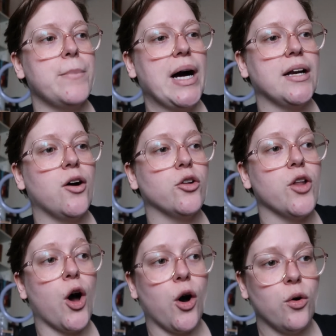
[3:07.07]
But on
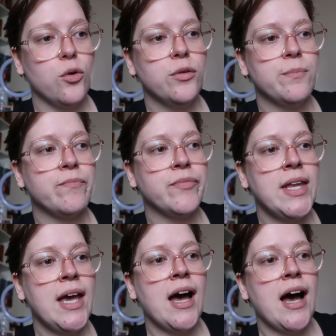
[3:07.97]
the whole,
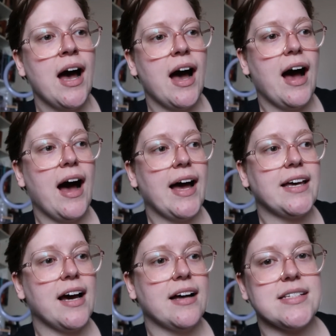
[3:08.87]

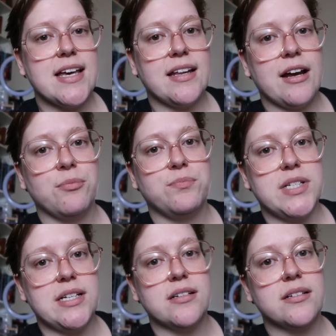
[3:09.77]
I can't say that I
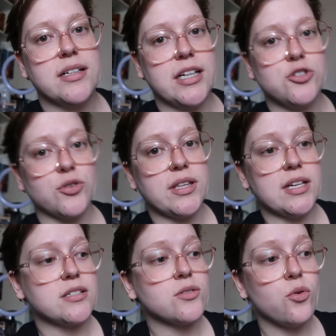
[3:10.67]
did enjoy
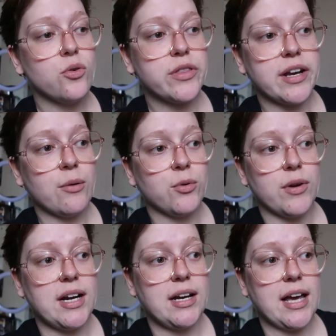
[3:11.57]
this or that I would
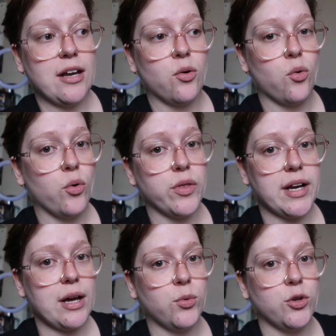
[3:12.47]
read it again or
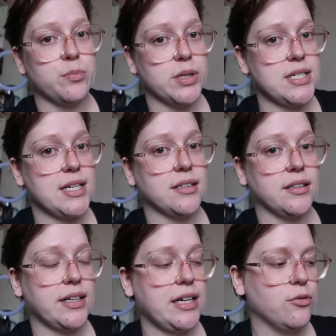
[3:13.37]
that I would
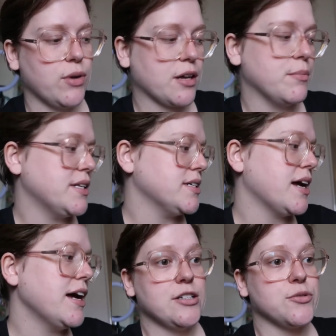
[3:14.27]
particularly recommend
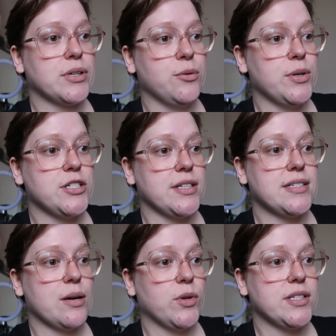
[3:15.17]
it. just really wish that
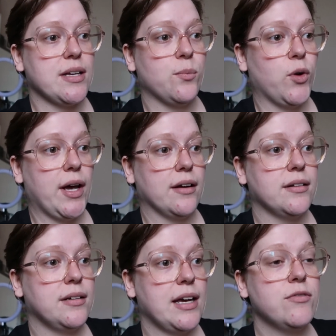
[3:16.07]
someone somewhere,
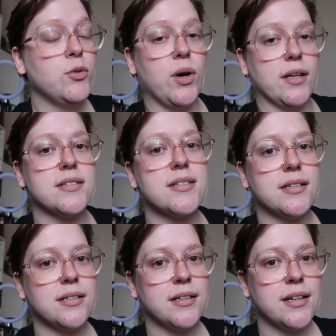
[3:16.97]
even once,
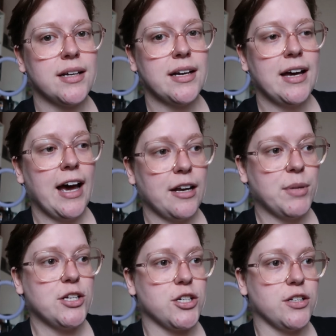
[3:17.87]
had
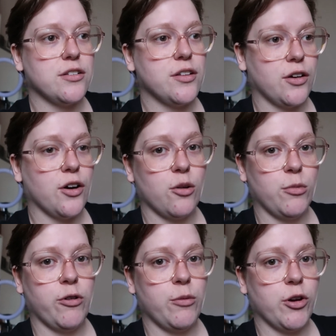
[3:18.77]
mentioned the
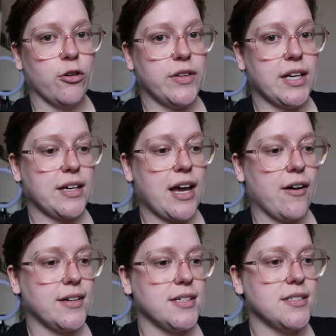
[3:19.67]
homophobia of the other
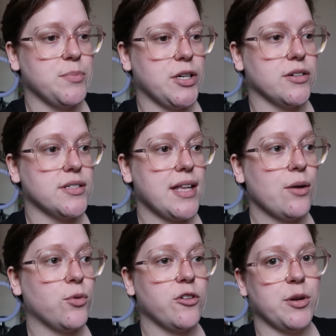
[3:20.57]
characters because
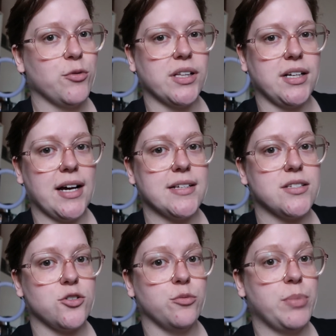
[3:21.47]
that would have been really
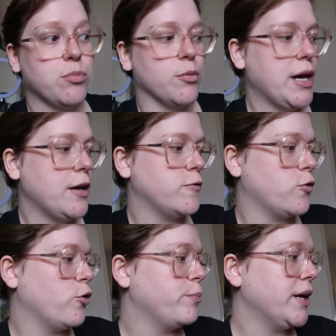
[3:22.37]
nice to be prepared
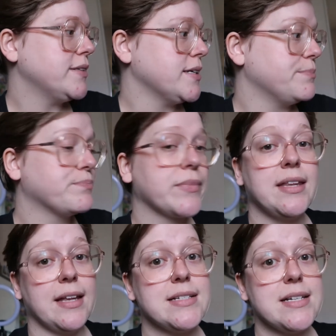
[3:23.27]
for, but uh,
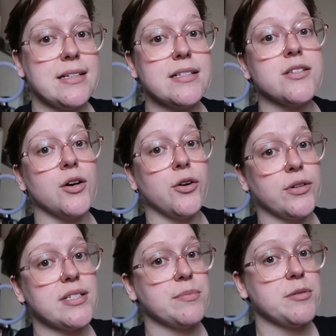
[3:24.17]
they didn't, so
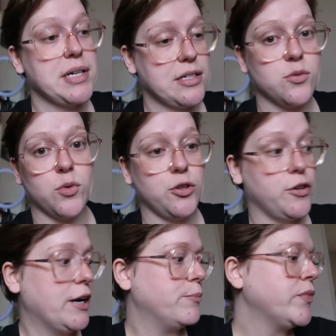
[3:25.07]
it's up to me to warn Yuu
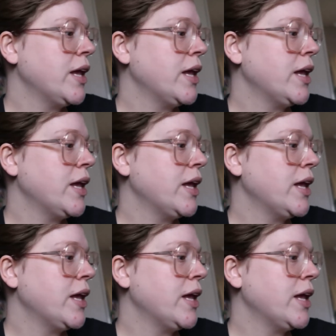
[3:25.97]
now.